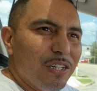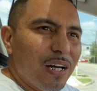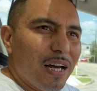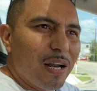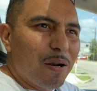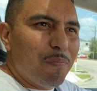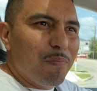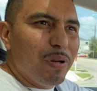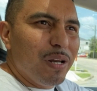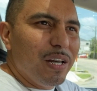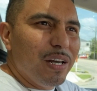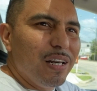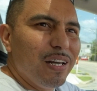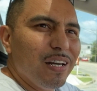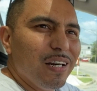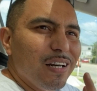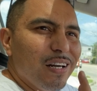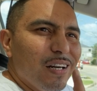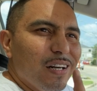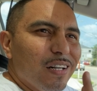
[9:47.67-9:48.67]
You got to be
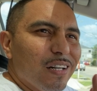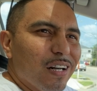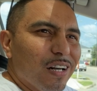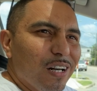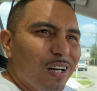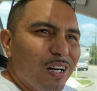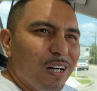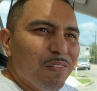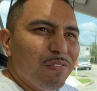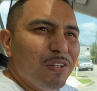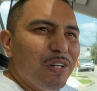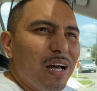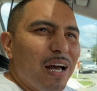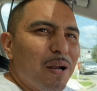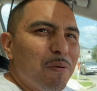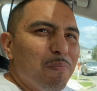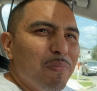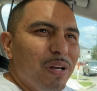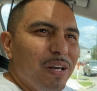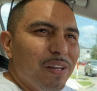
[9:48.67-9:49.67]
the love. You got
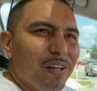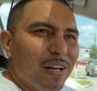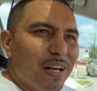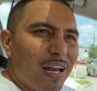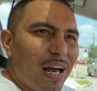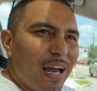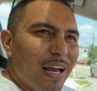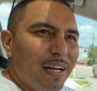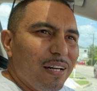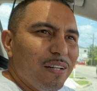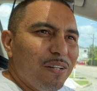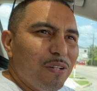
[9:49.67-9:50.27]
to be the light.